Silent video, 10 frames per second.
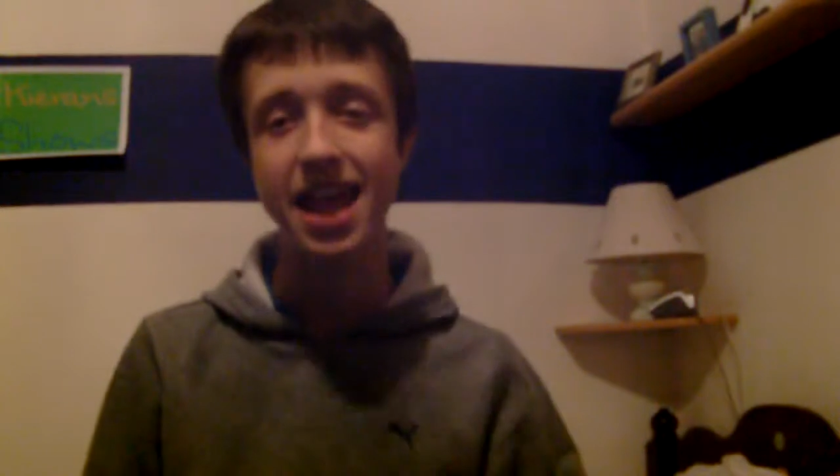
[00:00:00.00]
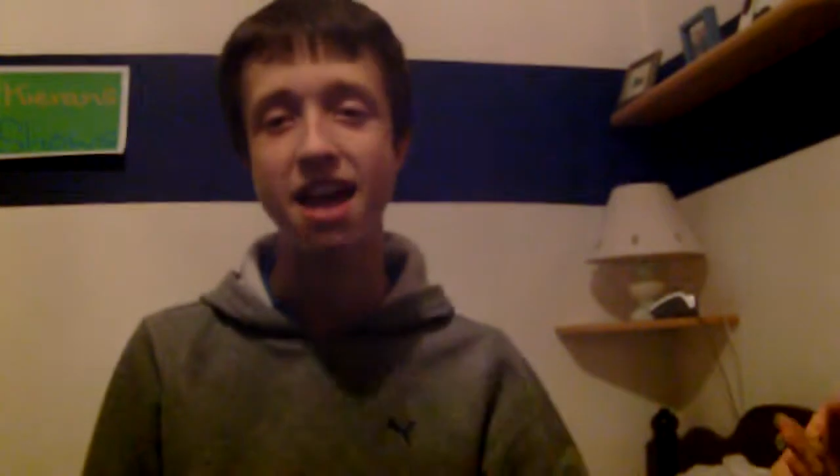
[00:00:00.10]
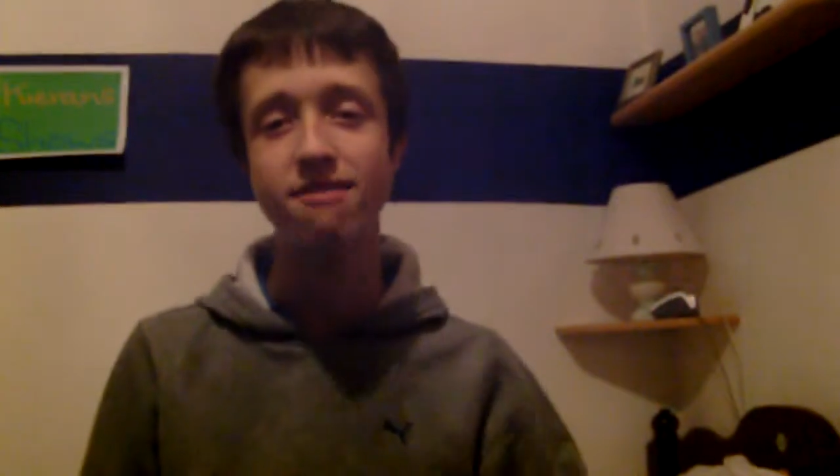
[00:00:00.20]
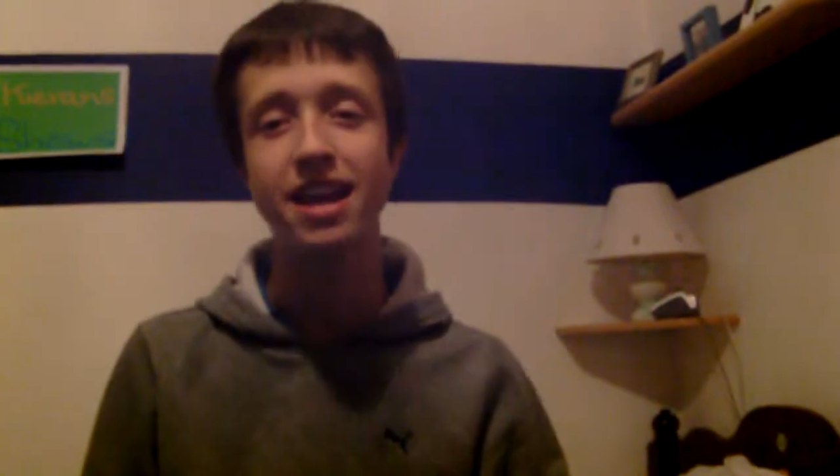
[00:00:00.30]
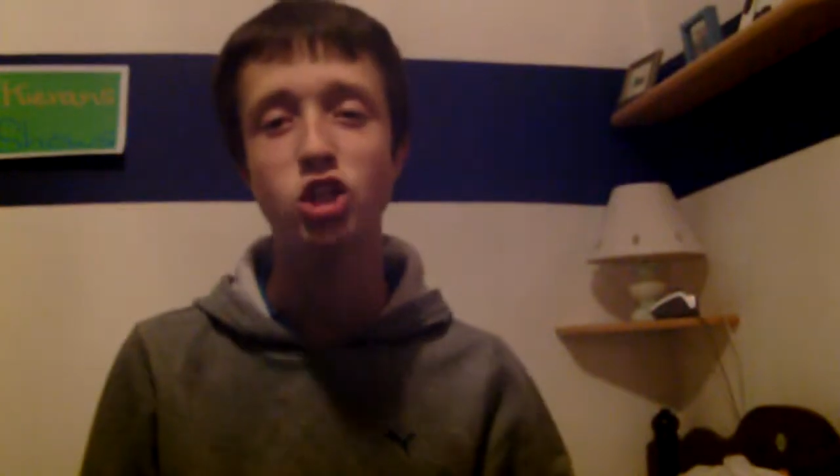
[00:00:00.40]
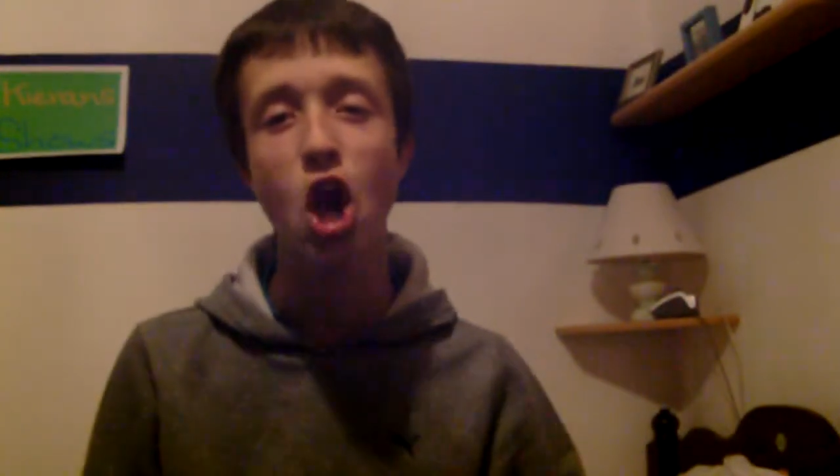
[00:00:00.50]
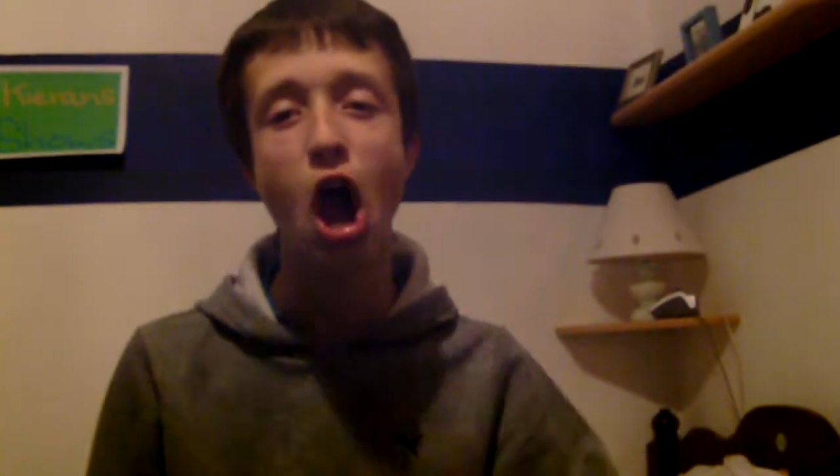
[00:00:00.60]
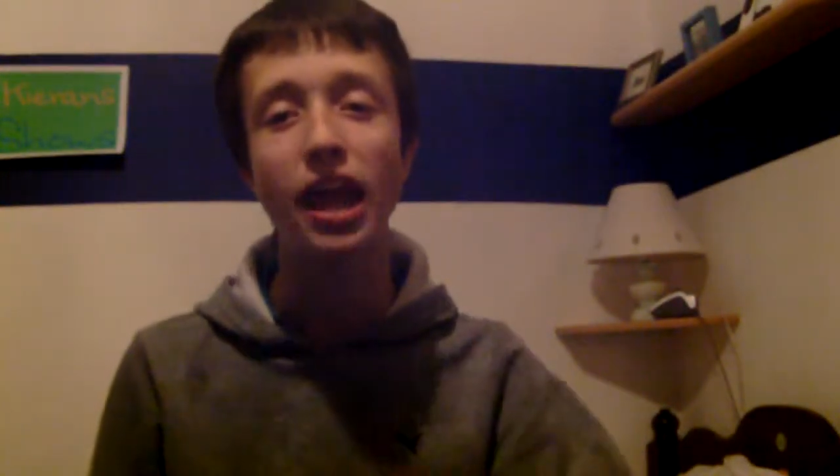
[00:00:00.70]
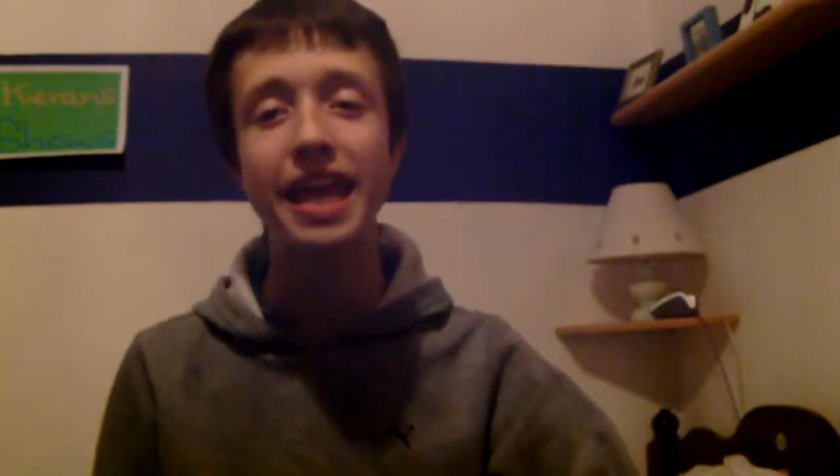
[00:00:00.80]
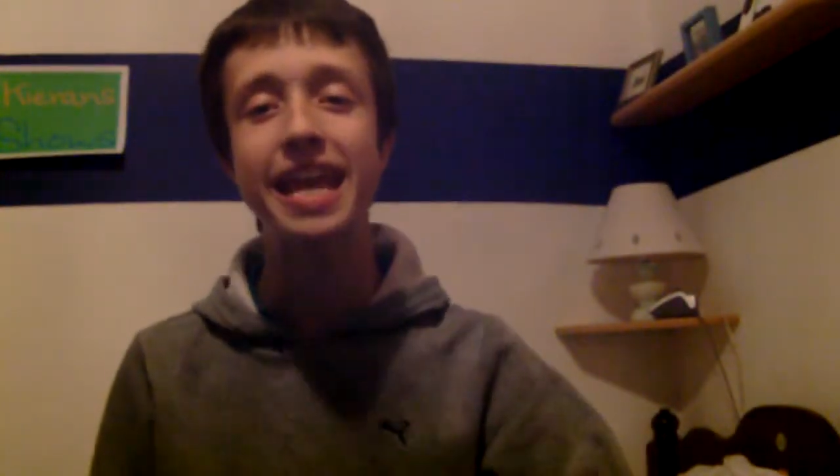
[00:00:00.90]
I read your
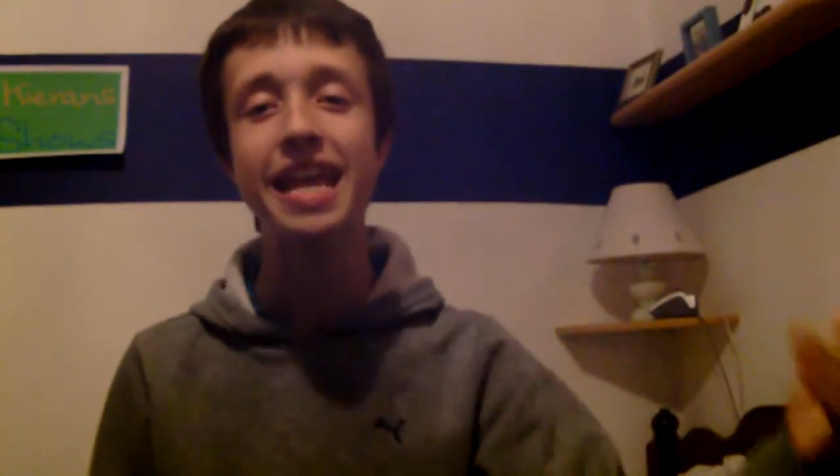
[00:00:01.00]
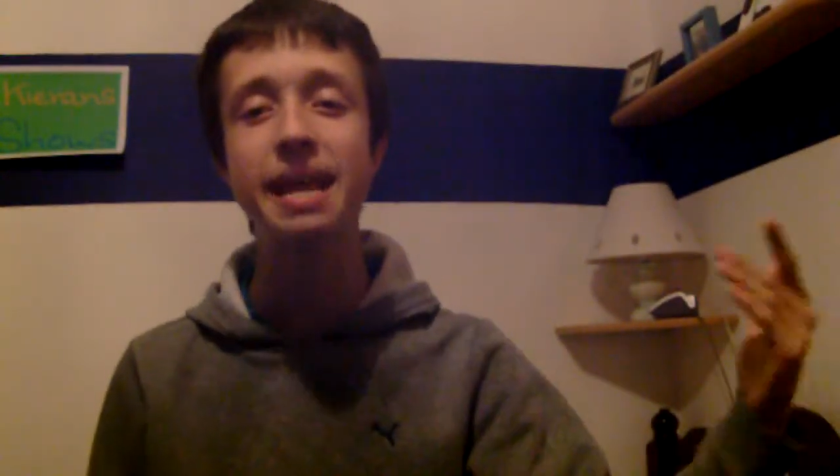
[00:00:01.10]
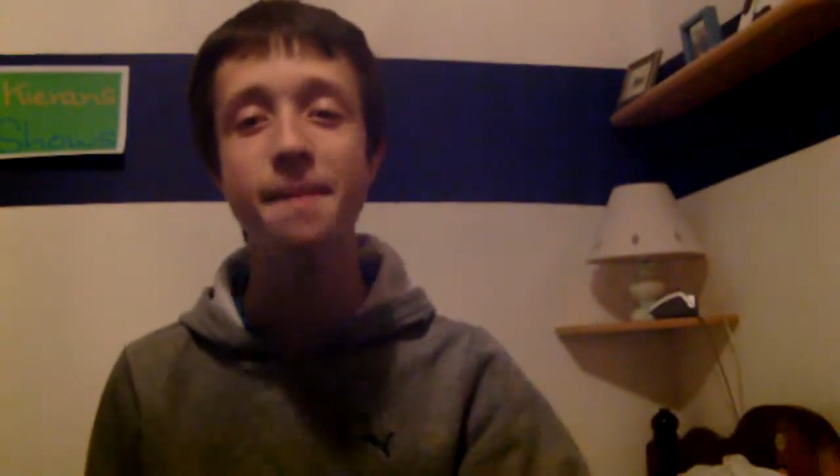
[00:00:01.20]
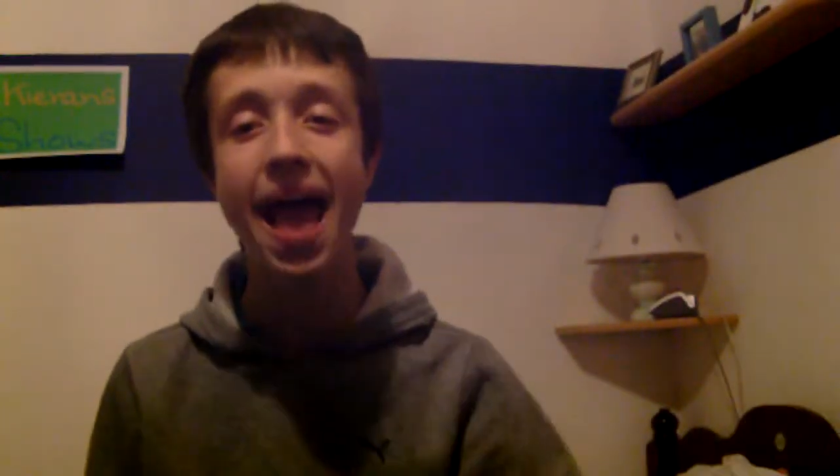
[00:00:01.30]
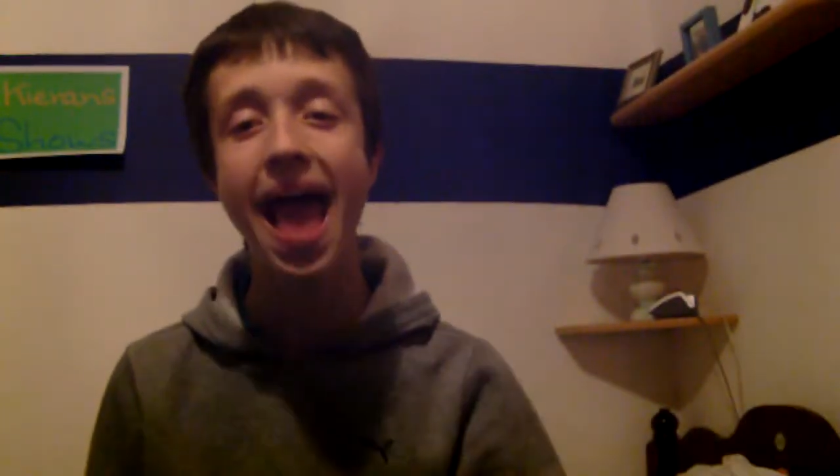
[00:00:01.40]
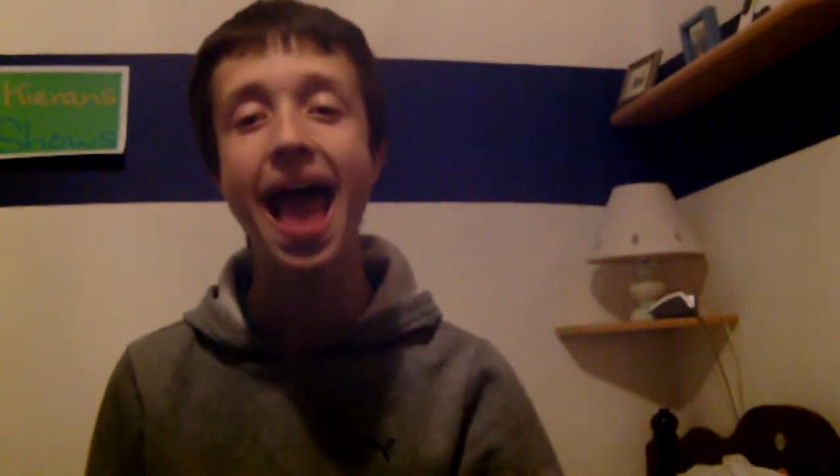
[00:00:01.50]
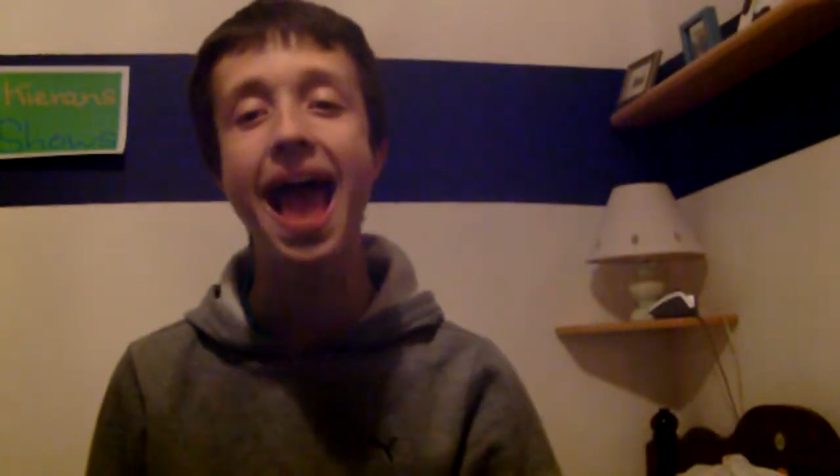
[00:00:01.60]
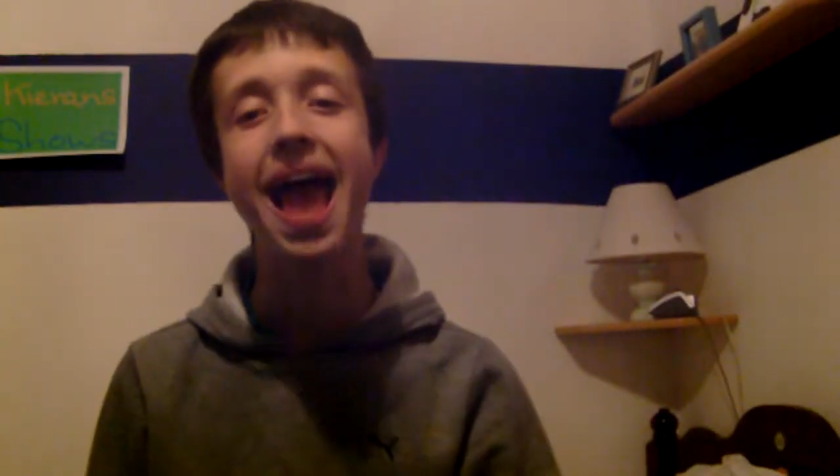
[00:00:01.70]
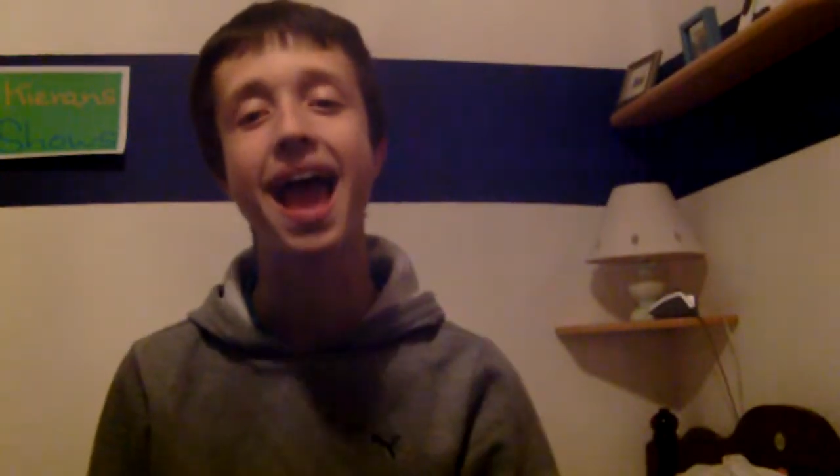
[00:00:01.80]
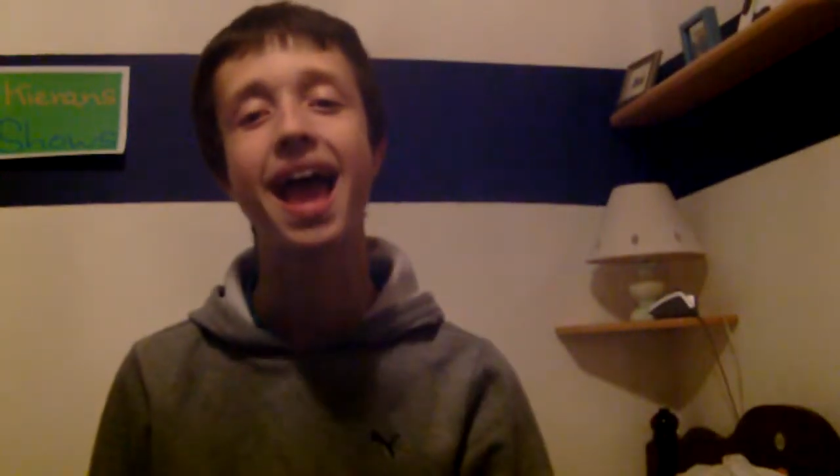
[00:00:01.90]

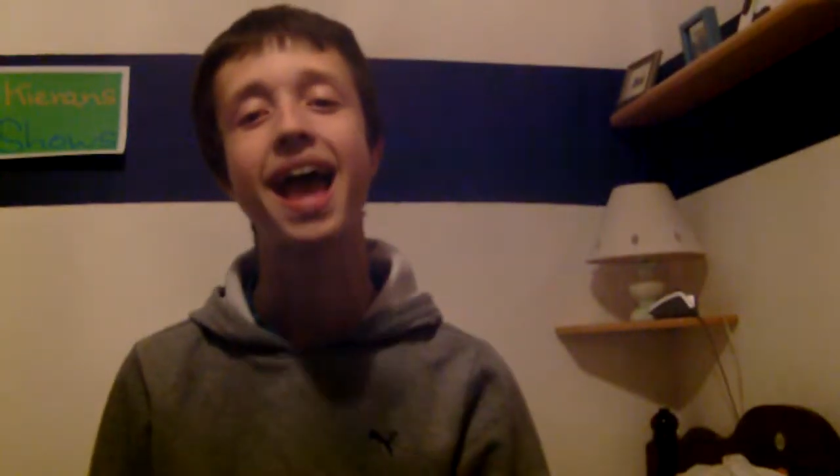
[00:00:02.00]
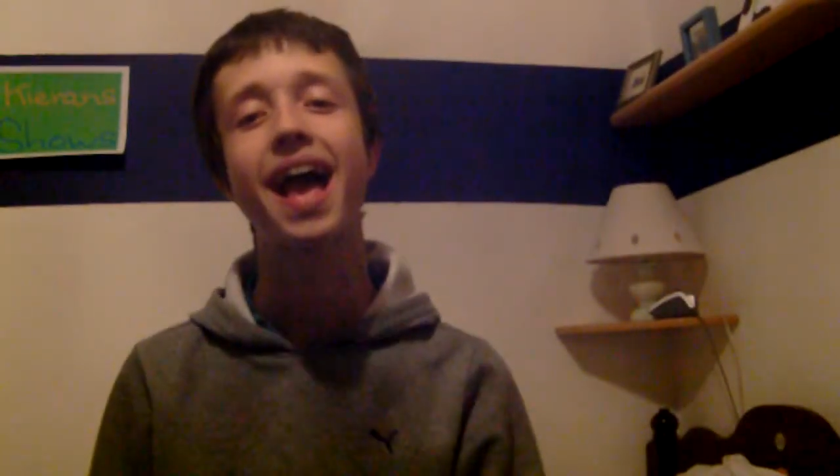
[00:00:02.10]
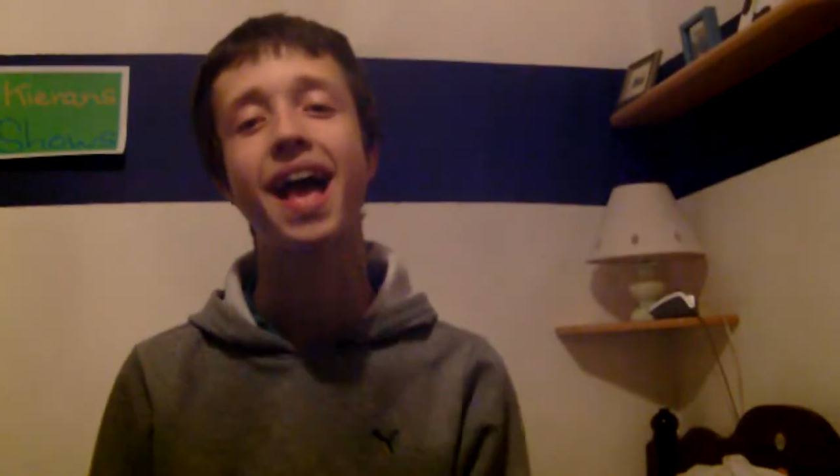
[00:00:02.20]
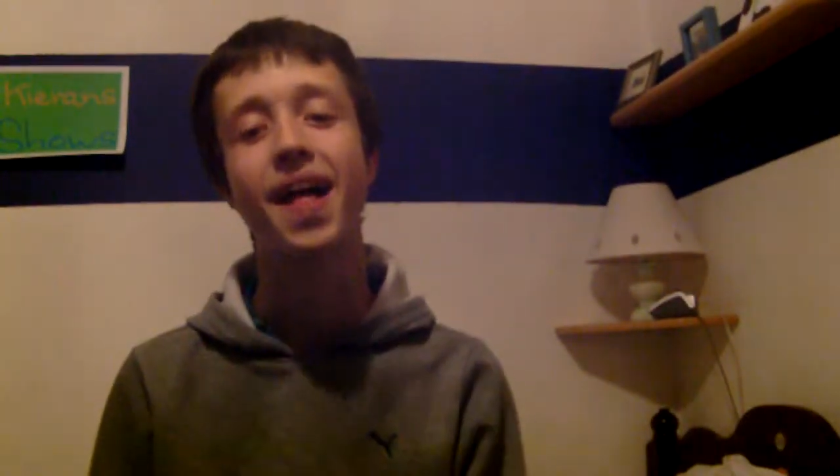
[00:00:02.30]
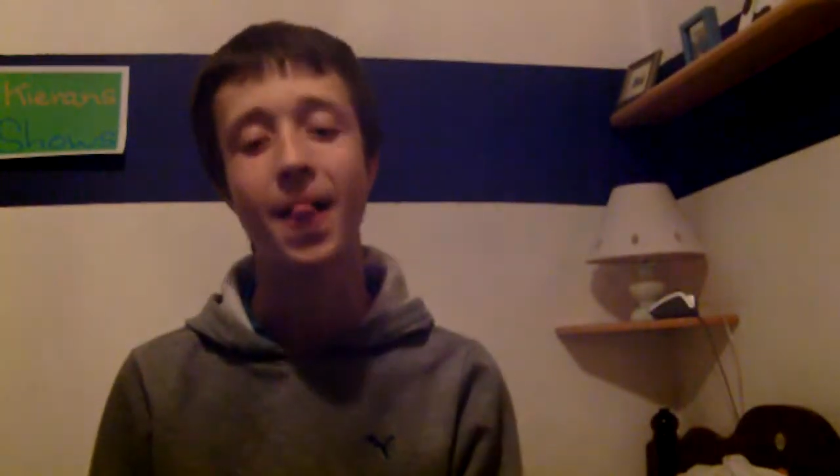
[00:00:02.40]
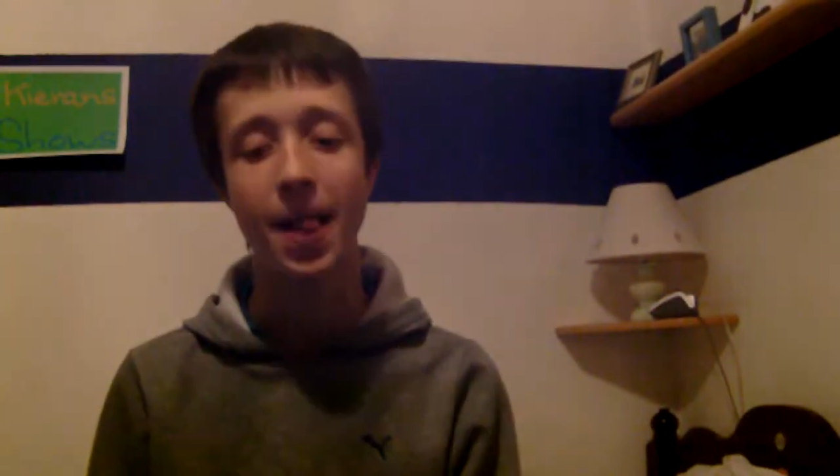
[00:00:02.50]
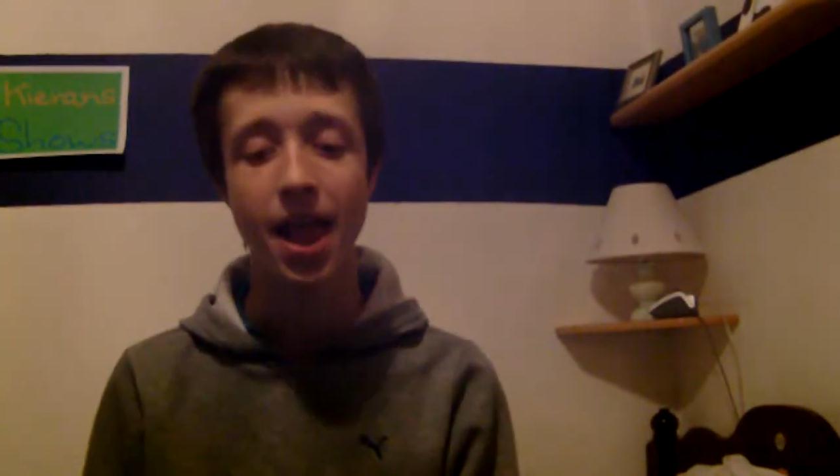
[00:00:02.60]
email.